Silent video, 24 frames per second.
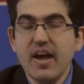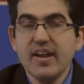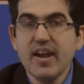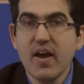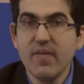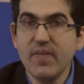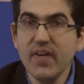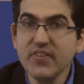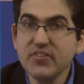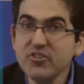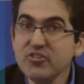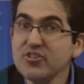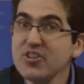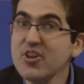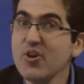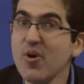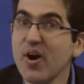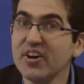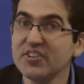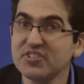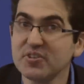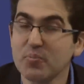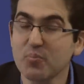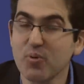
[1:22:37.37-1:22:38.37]
Now, this is the
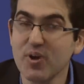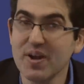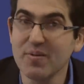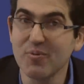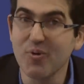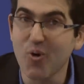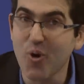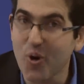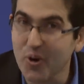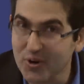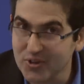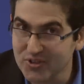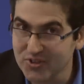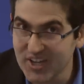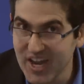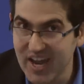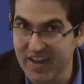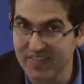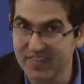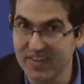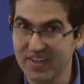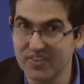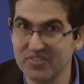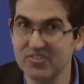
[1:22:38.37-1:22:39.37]
U.S. Supreme Court
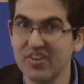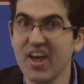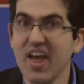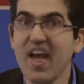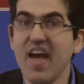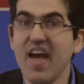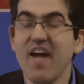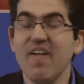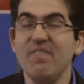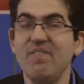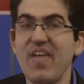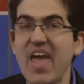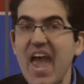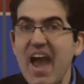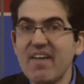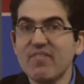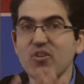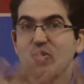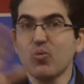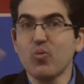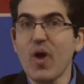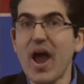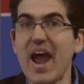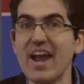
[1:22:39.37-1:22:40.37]
saying this. They have the
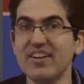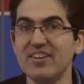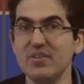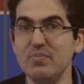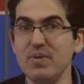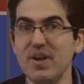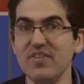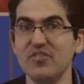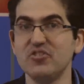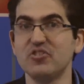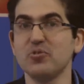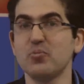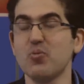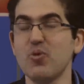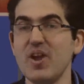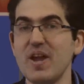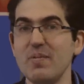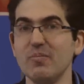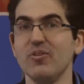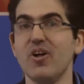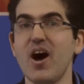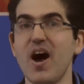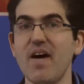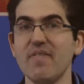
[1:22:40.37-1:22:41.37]
right to be the supreme
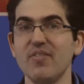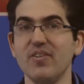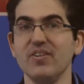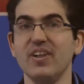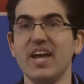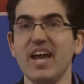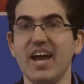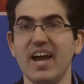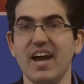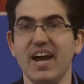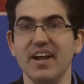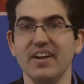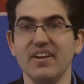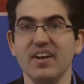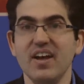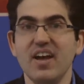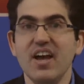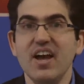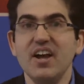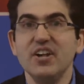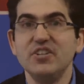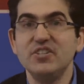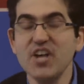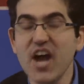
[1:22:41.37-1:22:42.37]
law of the land.
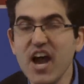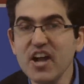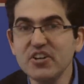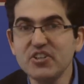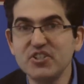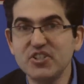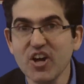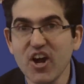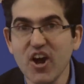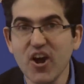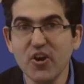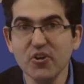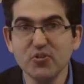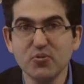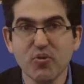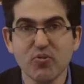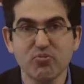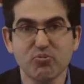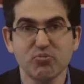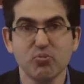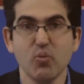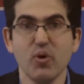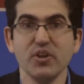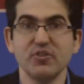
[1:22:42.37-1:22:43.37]
Judge Jones
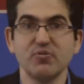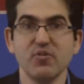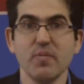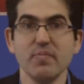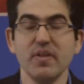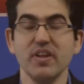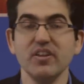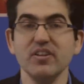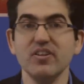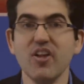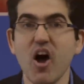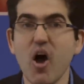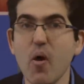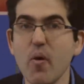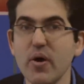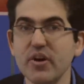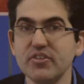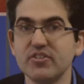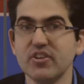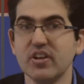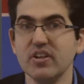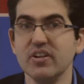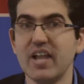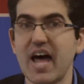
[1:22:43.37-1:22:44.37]
was from the
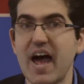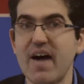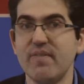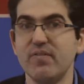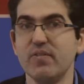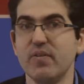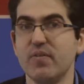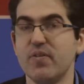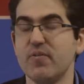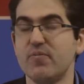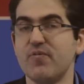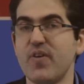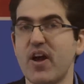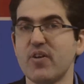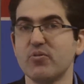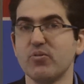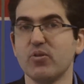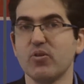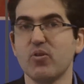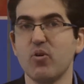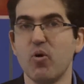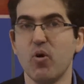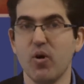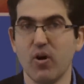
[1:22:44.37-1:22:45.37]
lowest level of the federal
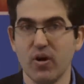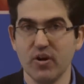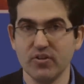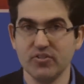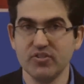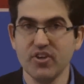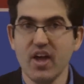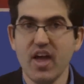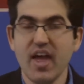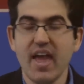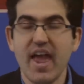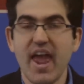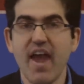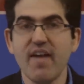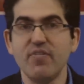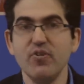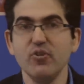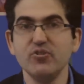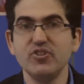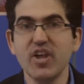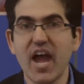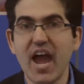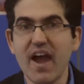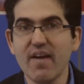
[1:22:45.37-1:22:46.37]
courts. If
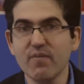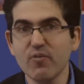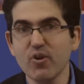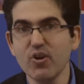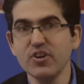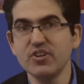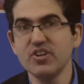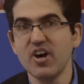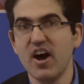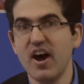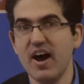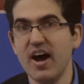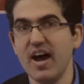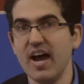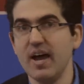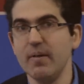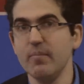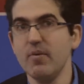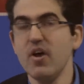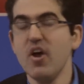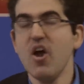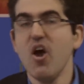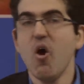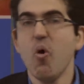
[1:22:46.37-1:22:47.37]
there's ever a time
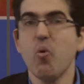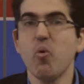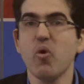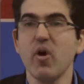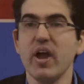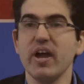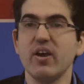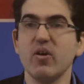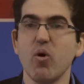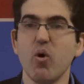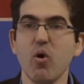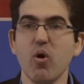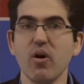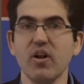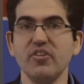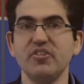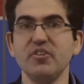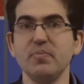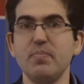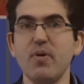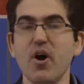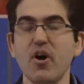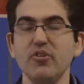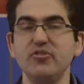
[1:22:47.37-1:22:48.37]
where a court is
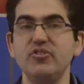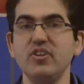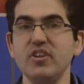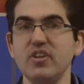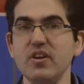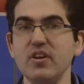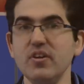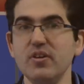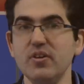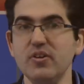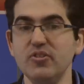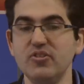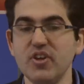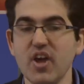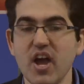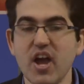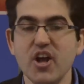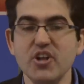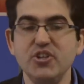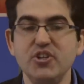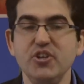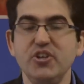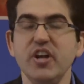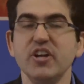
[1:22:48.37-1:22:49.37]
supposed to use
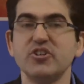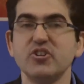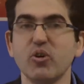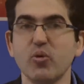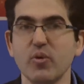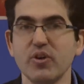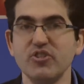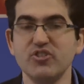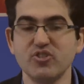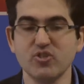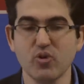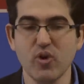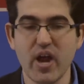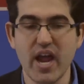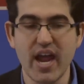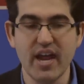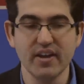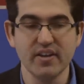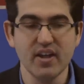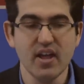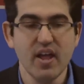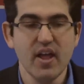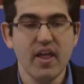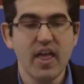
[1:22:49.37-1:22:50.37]
judicial
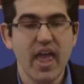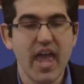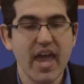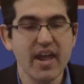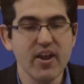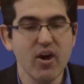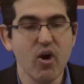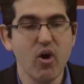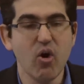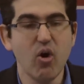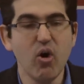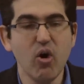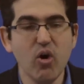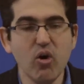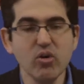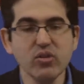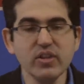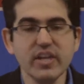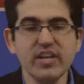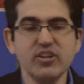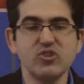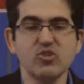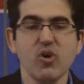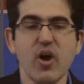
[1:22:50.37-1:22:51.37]
restraint and
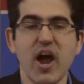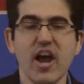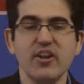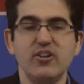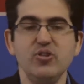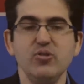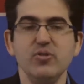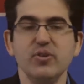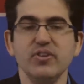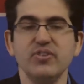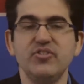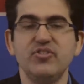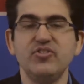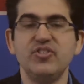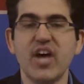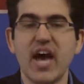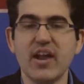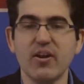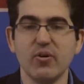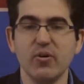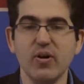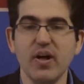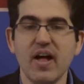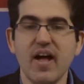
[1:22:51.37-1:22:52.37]
only try to
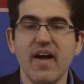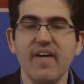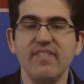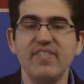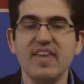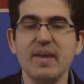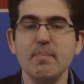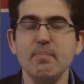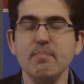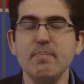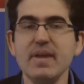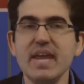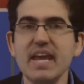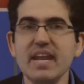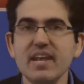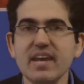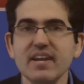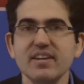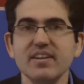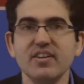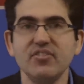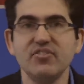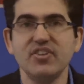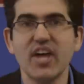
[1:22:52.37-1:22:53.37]
settle the
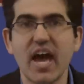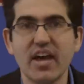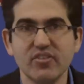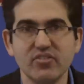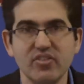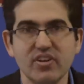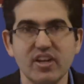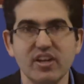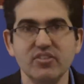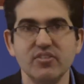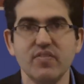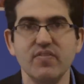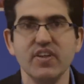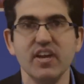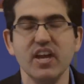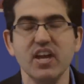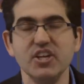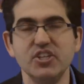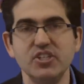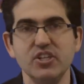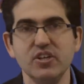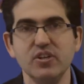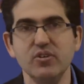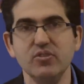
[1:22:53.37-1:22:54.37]
immediate necessities of the
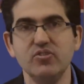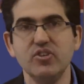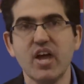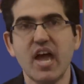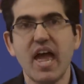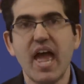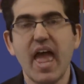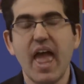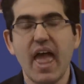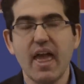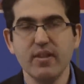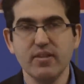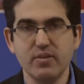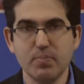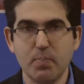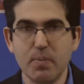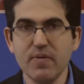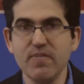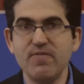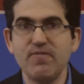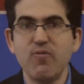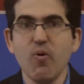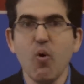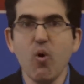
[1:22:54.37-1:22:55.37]
issues
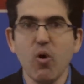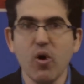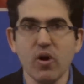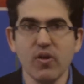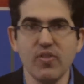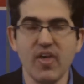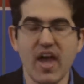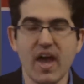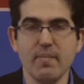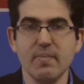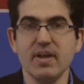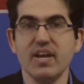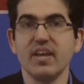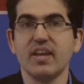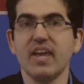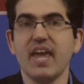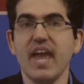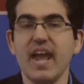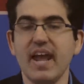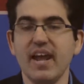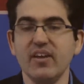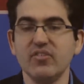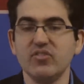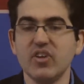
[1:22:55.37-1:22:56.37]
before them in a
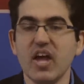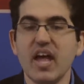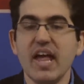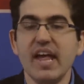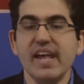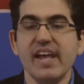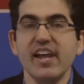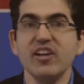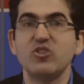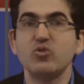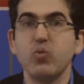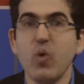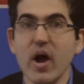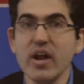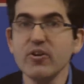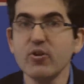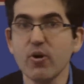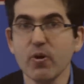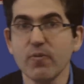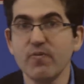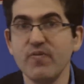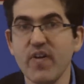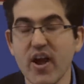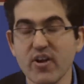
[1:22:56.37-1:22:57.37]
case, it's when
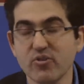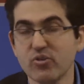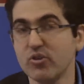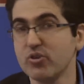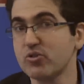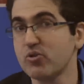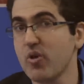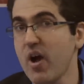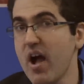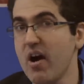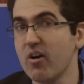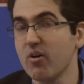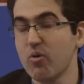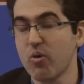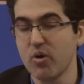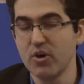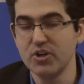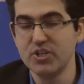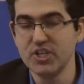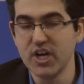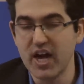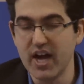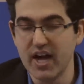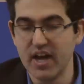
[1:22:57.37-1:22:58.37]
you're a federal trial court
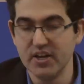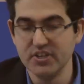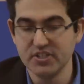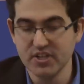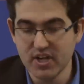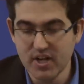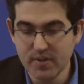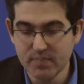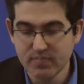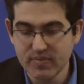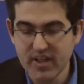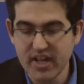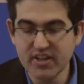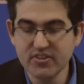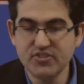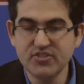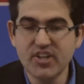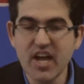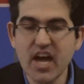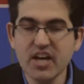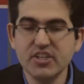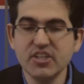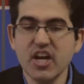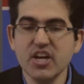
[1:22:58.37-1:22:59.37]
judge.
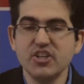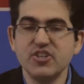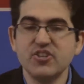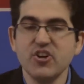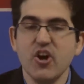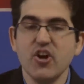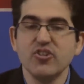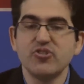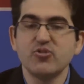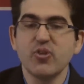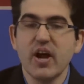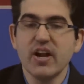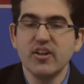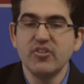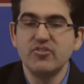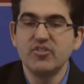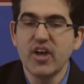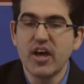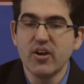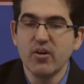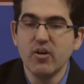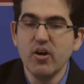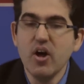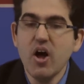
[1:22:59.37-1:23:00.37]
Instead, Judge Jones tried to
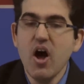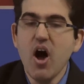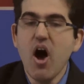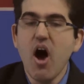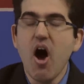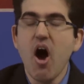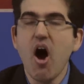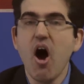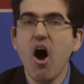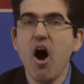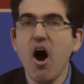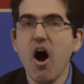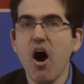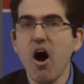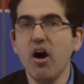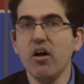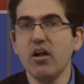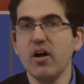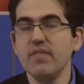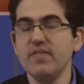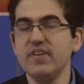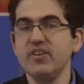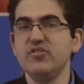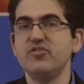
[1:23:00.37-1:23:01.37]
settle
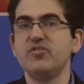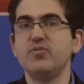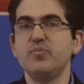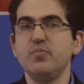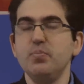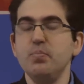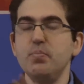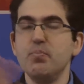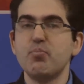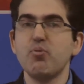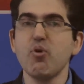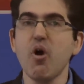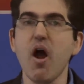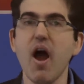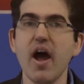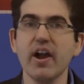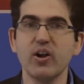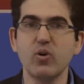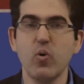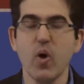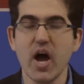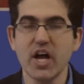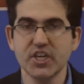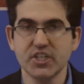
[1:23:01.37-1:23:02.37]
all of these broad
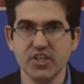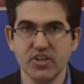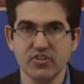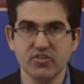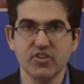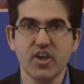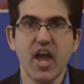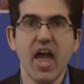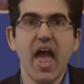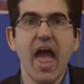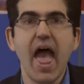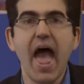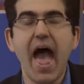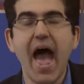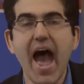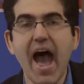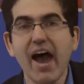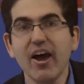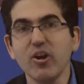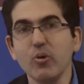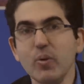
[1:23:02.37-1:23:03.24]
questions. How